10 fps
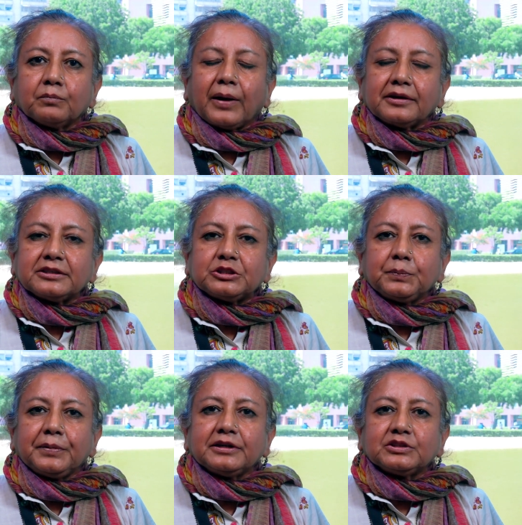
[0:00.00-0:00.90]

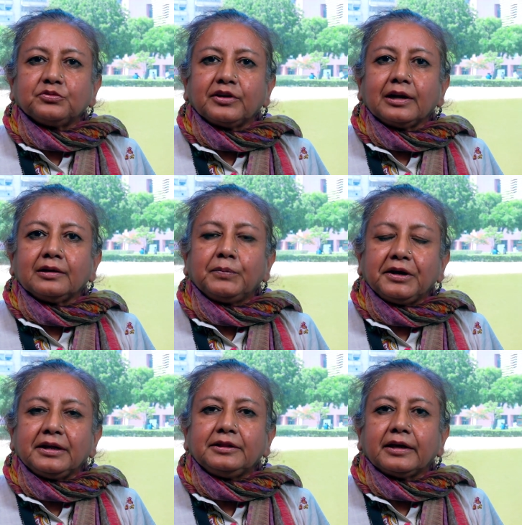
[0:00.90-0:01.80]
Participants will be
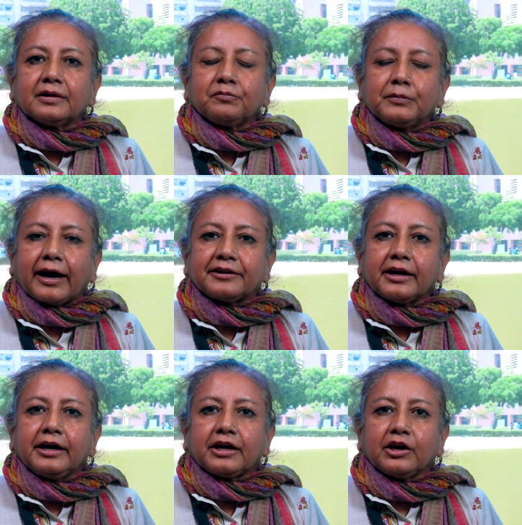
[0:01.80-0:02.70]
at
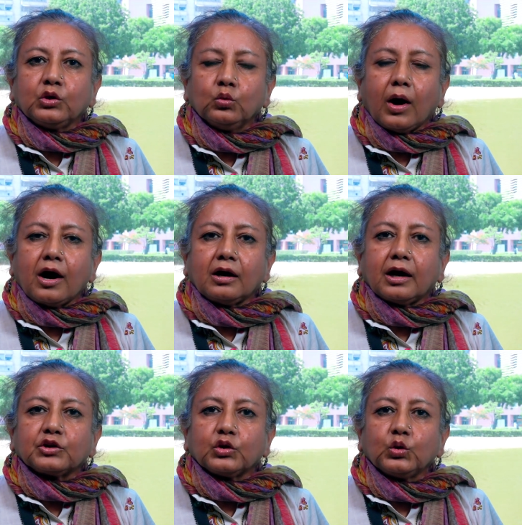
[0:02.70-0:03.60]
AKU Aga
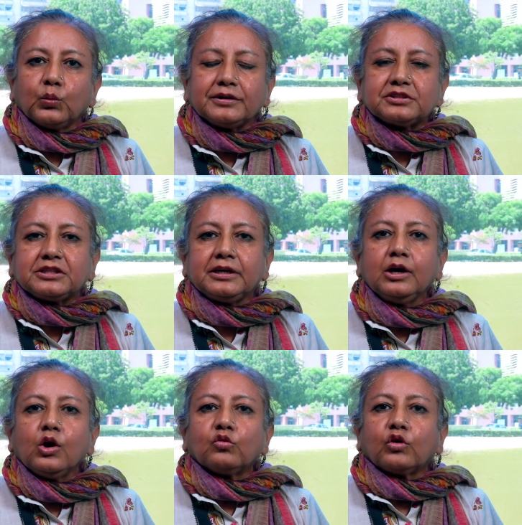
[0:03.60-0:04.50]
Khan
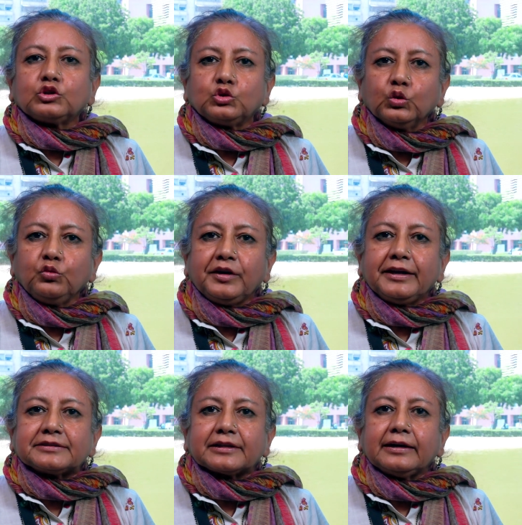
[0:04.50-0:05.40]
University for two
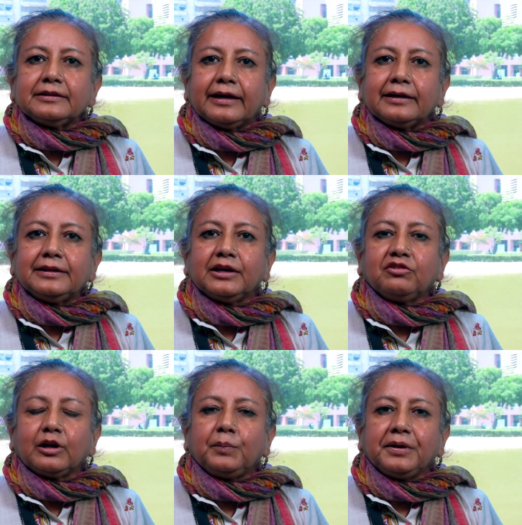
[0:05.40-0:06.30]
weeks and then they
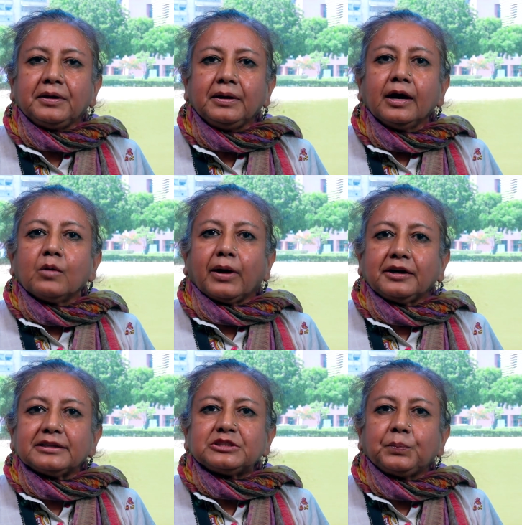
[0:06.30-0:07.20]
will be
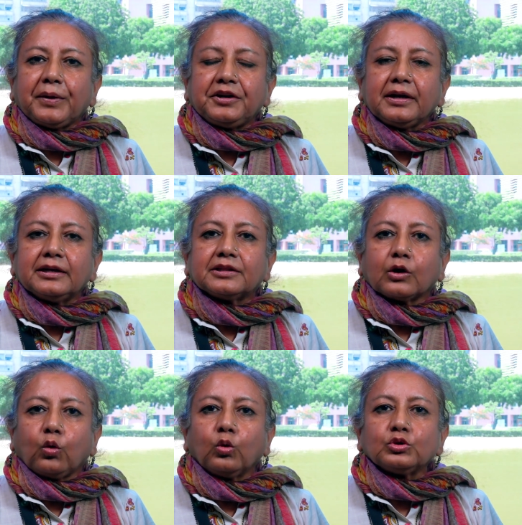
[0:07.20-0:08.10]
participating in the
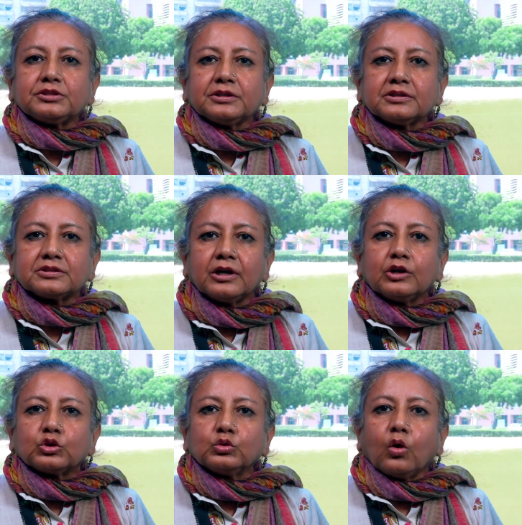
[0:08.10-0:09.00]
courses
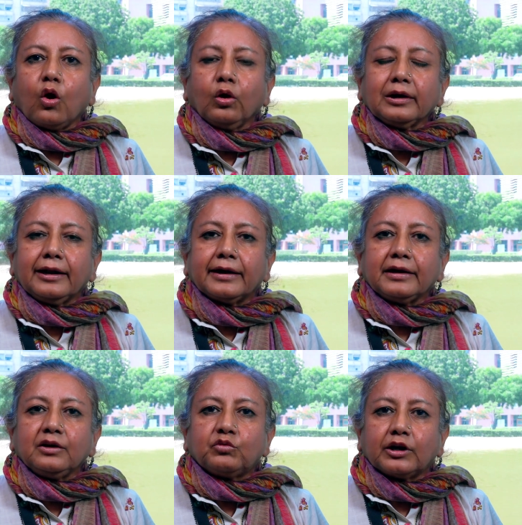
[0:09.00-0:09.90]
through
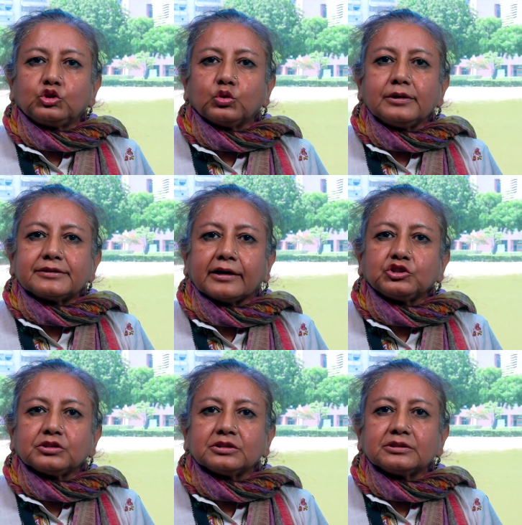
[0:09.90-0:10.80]
online virtual
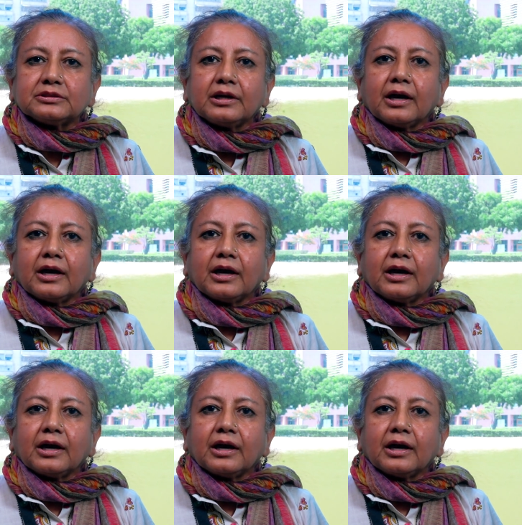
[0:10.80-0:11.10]
sessions,